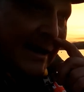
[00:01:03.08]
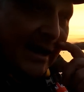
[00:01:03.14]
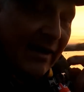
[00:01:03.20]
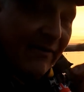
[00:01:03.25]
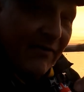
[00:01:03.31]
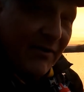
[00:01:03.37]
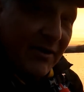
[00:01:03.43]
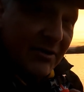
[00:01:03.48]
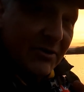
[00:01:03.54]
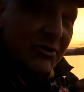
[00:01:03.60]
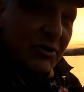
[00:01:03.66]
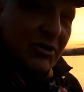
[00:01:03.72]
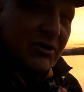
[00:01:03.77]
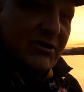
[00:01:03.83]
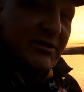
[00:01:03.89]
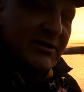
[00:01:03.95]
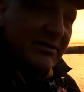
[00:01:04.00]
if I can
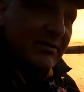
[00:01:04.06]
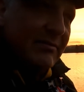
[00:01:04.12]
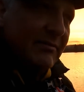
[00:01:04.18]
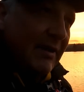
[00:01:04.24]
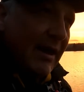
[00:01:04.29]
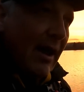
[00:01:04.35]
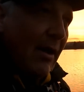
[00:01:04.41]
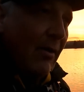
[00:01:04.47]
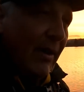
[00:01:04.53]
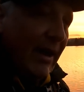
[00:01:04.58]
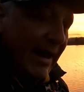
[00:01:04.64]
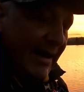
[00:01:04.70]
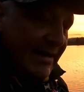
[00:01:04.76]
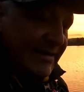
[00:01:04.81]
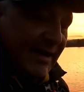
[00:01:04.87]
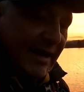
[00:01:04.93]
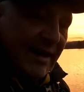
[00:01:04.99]
just, you know,
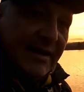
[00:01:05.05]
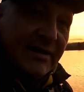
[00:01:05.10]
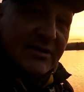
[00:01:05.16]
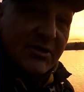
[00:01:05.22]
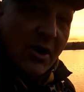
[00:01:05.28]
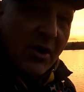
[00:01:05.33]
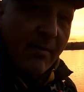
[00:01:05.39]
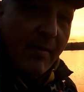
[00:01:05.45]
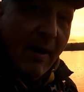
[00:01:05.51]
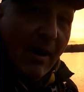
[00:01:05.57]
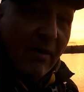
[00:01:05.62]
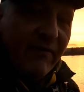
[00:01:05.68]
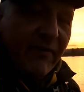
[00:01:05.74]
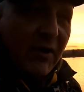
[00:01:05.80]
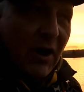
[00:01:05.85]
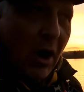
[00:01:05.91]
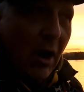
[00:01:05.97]
ease in, it's not a bowling
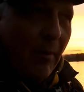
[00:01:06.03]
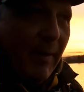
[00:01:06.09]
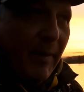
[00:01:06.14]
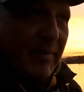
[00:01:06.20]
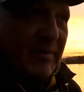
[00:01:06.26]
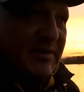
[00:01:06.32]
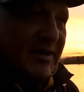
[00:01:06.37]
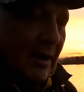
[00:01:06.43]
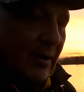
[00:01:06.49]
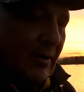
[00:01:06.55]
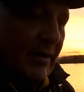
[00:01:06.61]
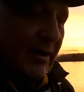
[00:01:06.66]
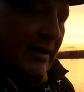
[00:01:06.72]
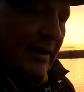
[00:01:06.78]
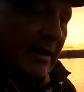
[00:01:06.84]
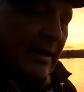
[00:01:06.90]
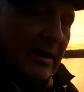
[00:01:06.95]
for carp episode,
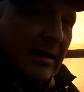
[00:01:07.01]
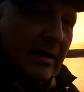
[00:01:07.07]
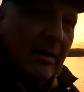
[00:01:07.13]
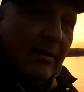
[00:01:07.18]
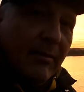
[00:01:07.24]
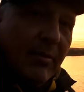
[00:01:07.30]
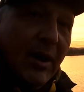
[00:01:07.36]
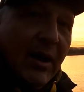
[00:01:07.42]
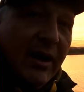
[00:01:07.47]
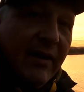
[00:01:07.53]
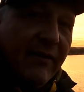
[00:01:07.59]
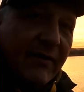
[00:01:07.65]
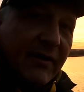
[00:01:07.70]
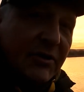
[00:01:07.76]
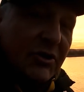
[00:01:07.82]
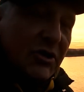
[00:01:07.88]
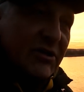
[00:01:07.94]
but if
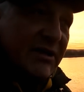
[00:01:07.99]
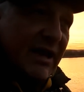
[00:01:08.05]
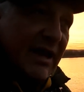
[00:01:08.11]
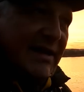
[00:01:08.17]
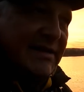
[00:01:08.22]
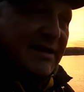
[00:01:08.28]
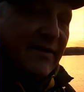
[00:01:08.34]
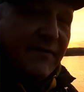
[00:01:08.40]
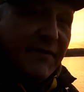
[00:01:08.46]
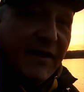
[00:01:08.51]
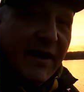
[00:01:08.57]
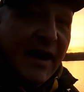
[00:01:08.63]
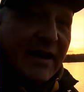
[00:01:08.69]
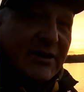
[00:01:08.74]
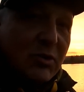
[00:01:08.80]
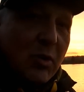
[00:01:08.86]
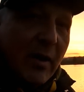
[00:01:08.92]
I can just ease in for the
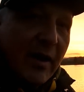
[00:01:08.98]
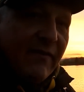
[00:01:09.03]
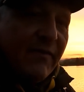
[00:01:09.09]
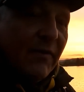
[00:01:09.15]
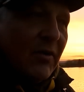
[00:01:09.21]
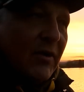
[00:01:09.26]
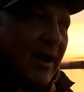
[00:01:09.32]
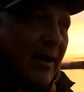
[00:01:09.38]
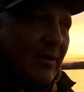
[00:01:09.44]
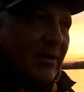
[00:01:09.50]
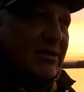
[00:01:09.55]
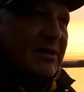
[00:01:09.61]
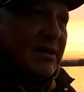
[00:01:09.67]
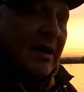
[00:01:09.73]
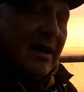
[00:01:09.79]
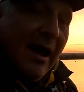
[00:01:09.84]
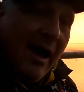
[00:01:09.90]
next 24 hours,
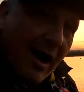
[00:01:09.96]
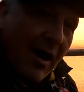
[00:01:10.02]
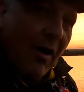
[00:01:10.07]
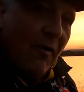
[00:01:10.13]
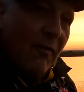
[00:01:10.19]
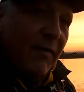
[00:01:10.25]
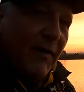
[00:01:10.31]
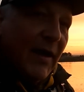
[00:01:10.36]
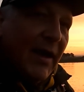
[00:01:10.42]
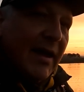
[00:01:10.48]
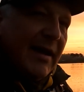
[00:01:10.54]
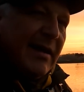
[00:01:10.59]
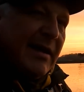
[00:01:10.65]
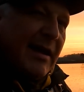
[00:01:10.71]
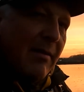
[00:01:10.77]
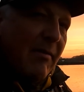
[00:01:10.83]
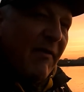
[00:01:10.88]
hopefully
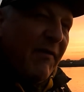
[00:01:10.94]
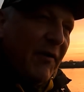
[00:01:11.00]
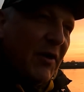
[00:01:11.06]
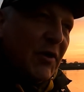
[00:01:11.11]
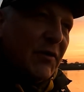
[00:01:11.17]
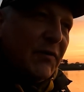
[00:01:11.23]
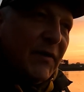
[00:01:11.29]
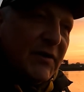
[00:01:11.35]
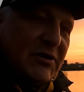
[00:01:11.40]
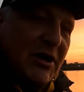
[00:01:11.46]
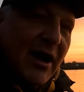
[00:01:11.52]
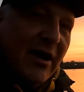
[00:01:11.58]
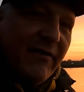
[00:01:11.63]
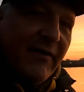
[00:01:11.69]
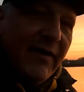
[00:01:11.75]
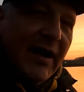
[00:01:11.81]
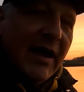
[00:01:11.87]
get my first fish
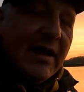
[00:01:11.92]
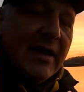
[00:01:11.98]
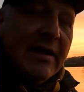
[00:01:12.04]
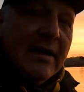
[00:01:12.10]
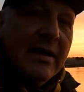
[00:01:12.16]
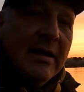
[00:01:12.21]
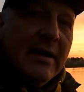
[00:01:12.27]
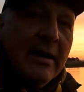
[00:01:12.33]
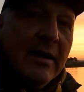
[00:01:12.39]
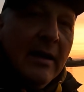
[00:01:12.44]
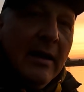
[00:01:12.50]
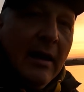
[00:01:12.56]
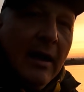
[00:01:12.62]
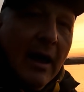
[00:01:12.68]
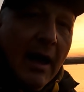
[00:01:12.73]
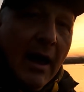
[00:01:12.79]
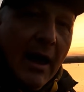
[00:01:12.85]
out of here,
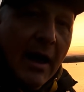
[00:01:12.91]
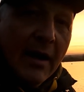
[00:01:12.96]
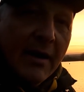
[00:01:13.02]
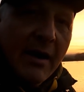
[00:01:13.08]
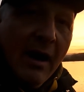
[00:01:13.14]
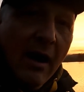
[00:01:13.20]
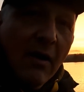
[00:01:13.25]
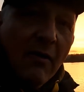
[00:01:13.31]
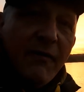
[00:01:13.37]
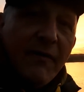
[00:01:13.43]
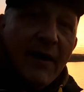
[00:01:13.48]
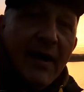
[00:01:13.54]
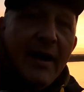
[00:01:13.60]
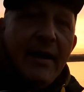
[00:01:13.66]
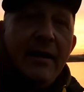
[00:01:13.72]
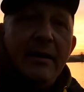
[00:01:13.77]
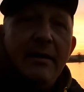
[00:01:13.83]
and
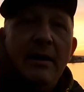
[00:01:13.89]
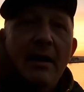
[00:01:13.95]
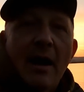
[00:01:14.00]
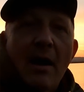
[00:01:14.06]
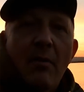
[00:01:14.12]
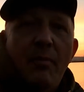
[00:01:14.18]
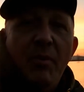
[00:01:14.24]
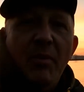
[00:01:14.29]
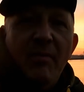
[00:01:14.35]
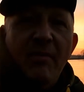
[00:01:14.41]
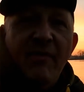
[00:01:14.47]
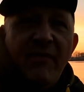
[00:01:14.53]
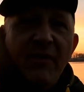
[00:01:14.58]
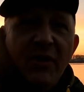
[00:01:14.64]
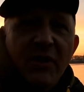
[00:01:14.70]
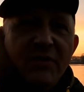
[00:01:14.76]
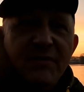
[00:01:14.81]
hopefully, you know, put my
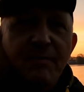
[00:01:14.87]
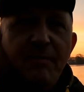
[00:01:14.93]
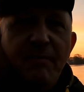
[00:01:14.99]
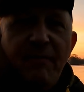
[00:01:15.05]
first